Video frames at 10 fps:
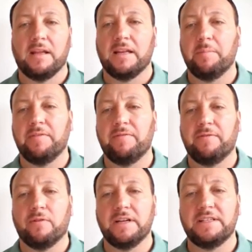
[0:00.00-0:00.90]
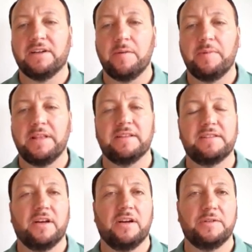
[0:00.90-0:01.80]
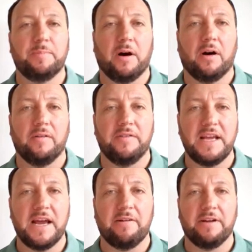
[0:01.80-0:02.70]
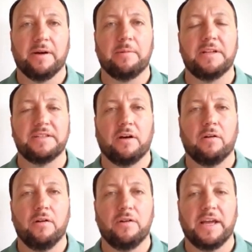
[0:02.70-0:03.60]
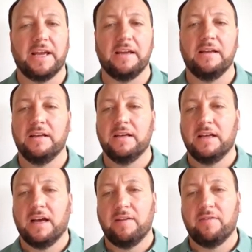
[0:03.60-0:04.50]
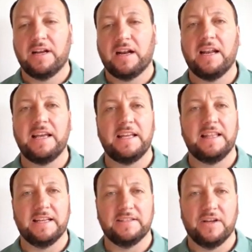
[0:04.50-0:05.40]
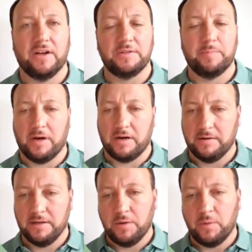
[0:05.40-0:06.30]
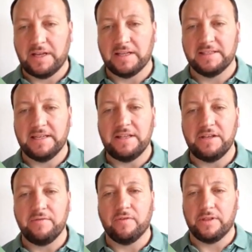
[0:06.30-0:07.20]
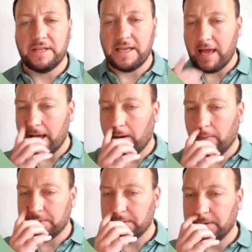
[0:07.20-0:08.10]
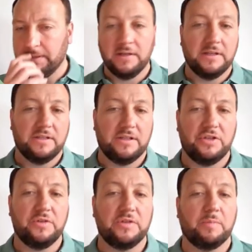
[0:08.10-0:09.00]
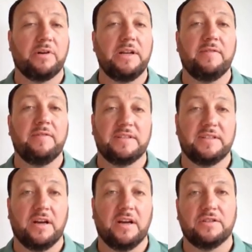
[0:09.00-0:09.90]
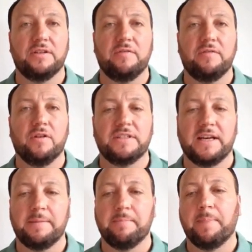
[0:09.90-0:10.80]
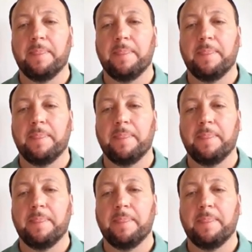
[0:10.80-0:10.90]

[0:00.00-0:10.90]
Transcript: Now, before I type in the search bar of the area that I'm going to start looking, if I click in that search bar, we can see that you've got the option to choose a previous search that you've looked at,